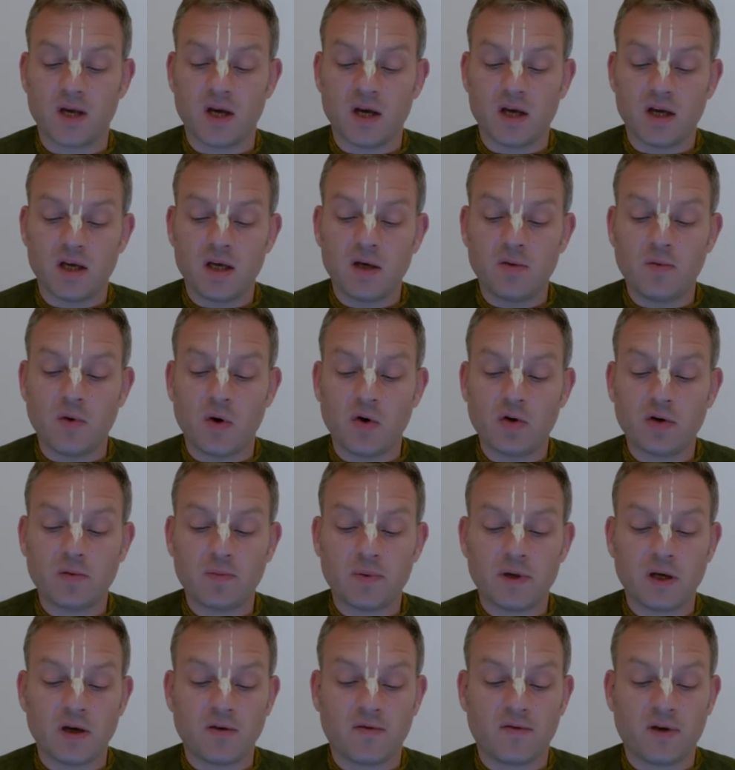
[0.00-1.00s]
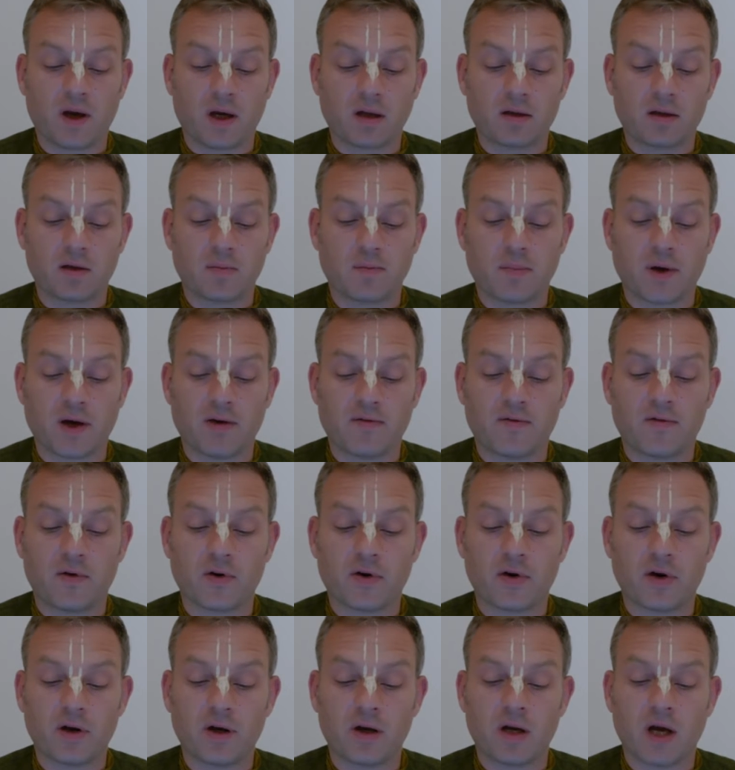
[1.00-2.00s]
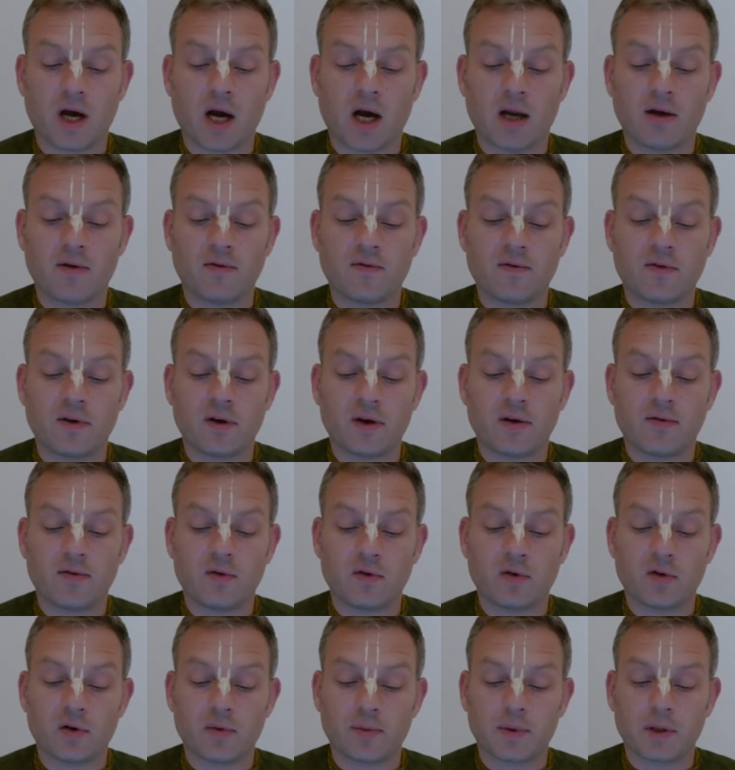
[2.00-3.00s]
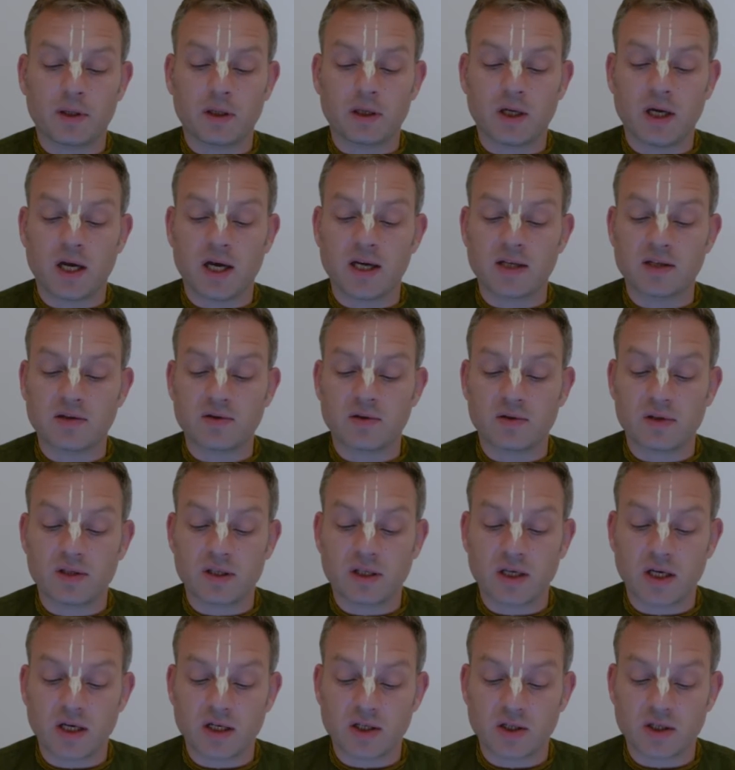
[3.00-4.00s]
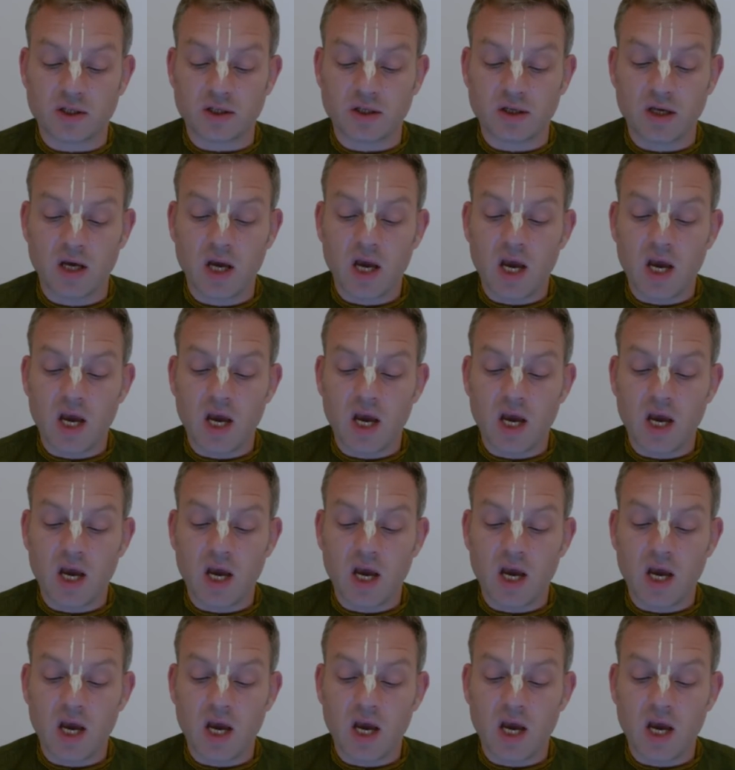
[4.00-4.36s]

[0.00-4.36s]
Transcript: He won't be affected by foreign, unfavorable association,